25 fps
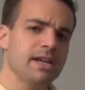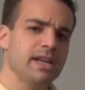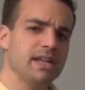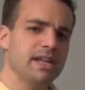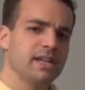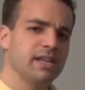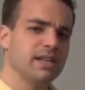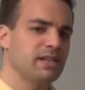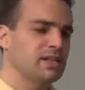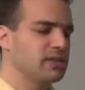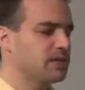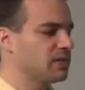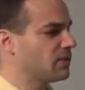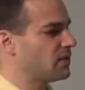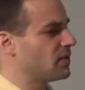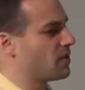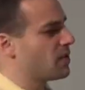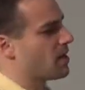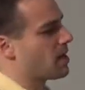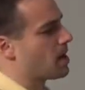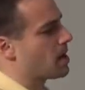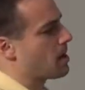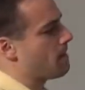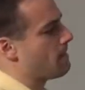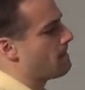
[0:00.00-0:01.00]
is
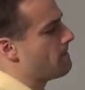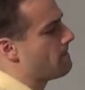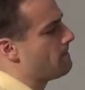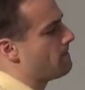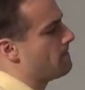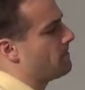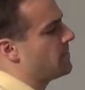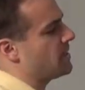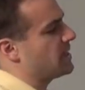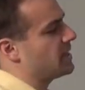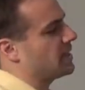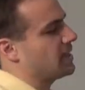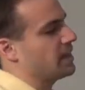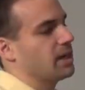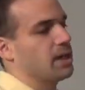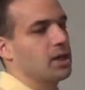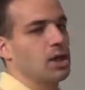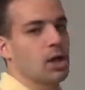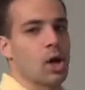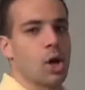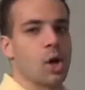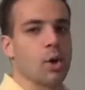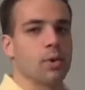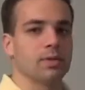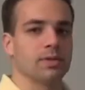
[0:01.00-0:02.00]
the big
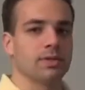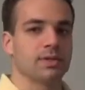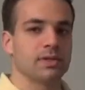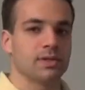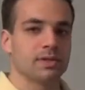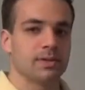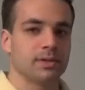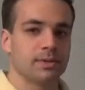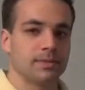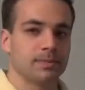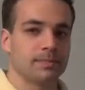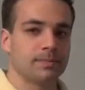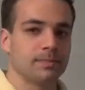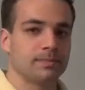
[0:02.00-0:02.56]
goat?